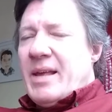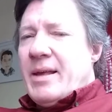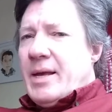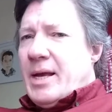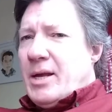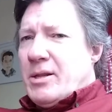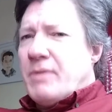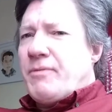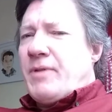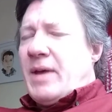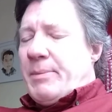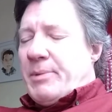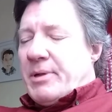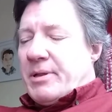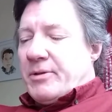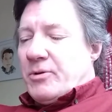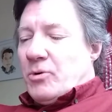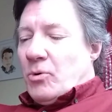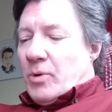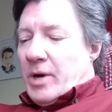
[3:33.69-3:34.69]
It's a famous
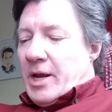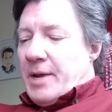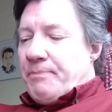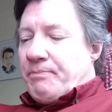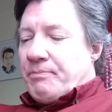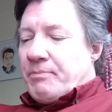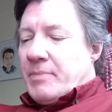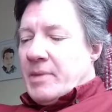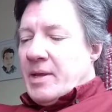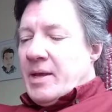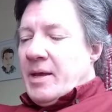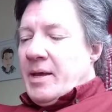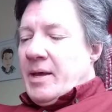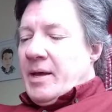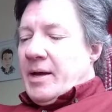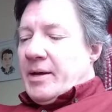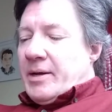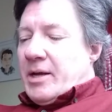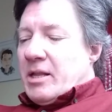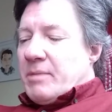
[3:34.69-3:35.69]
story
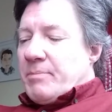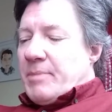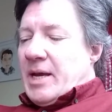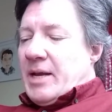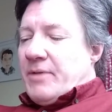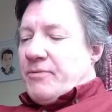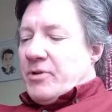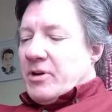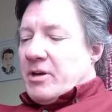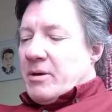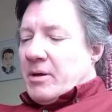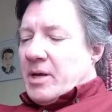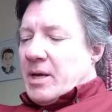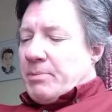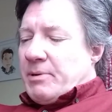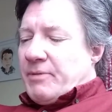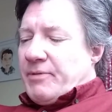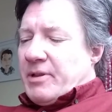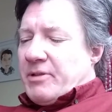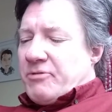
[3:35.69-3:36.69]
and has made for a
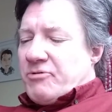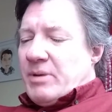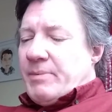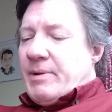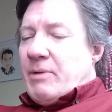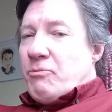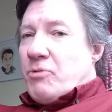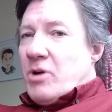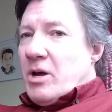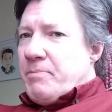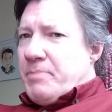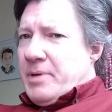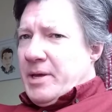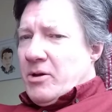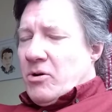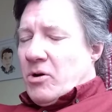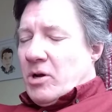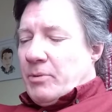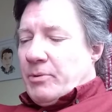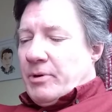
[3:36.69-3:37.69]
couple of extremely ropey
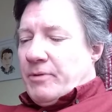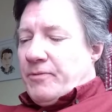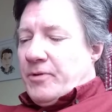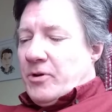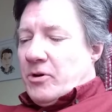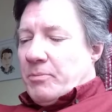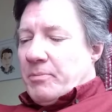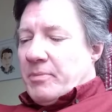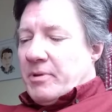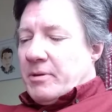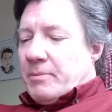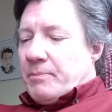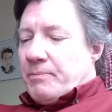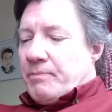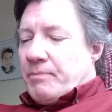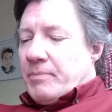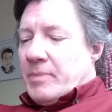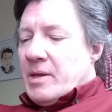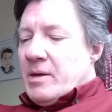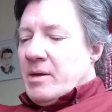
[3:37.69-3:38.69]
Hollywood films.
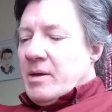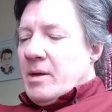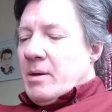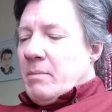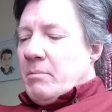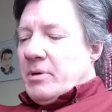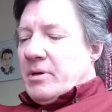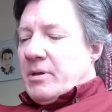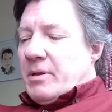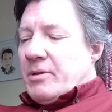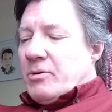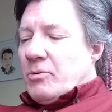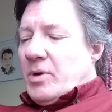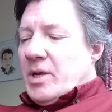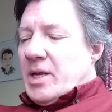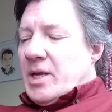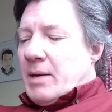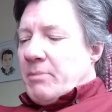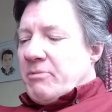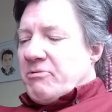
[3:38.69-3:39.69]
But the story
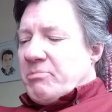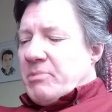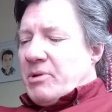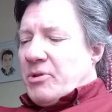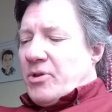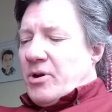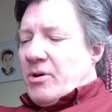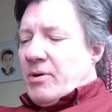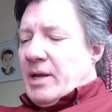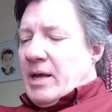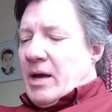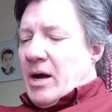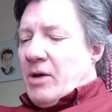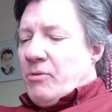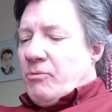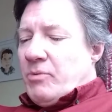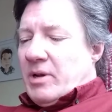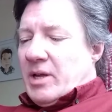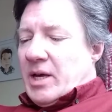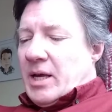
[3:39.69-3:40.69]
comes from a thoroughly
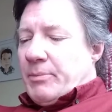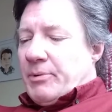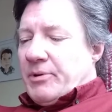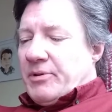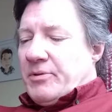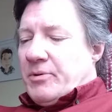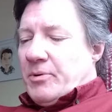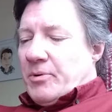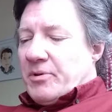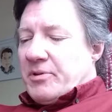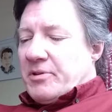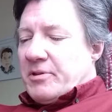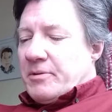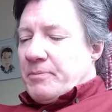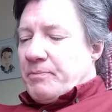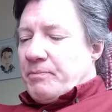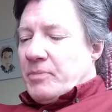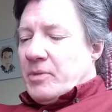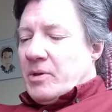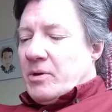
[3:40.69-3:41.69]
unreliable source
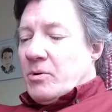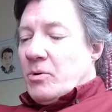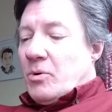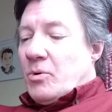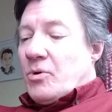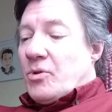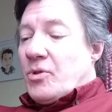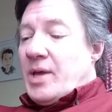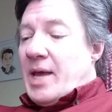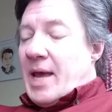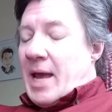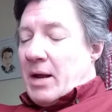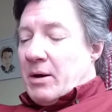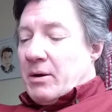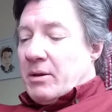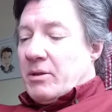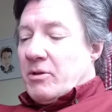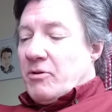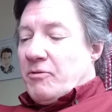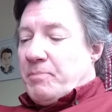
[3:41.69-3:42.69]
called The
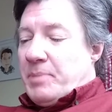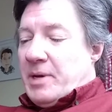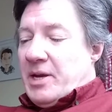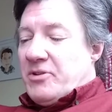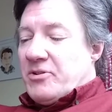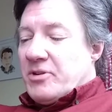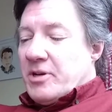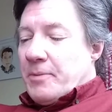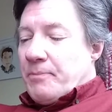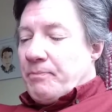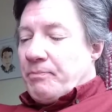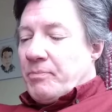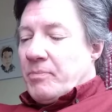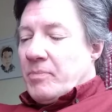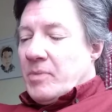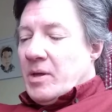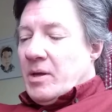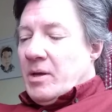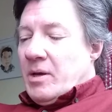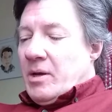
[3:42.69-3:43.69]
Acts of Peter,
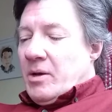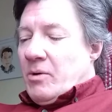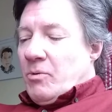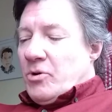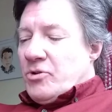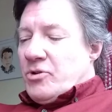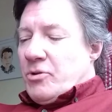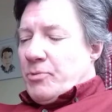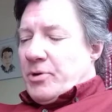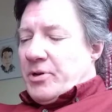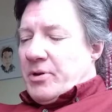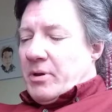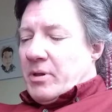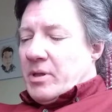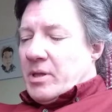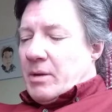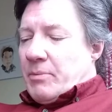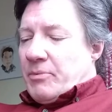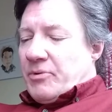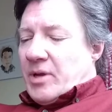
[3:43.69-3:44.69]
which was written
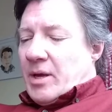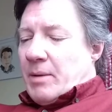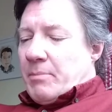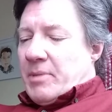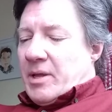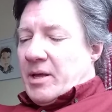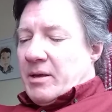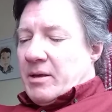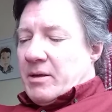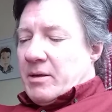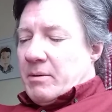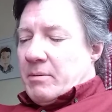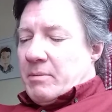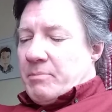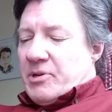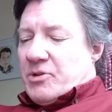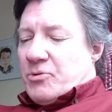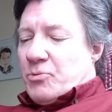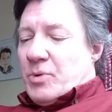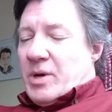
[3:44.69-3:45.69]
sometime like
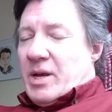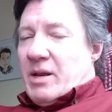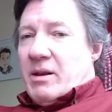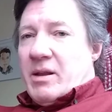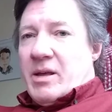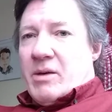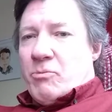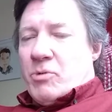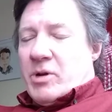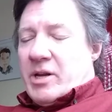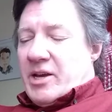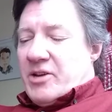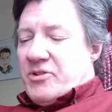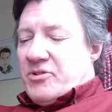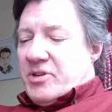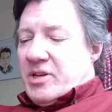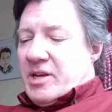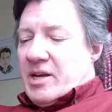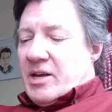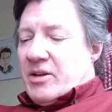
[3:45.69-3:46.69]
between
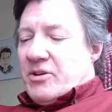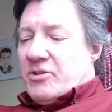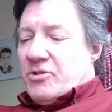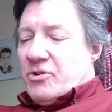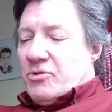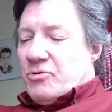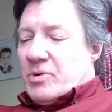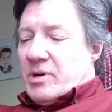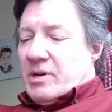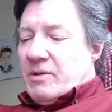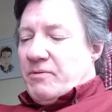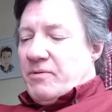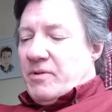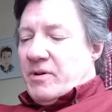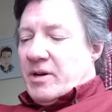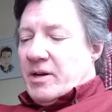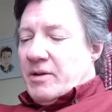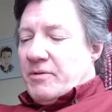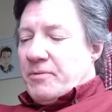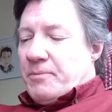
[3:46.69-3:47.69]
180 and
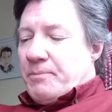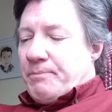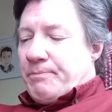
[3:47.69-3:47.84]
225.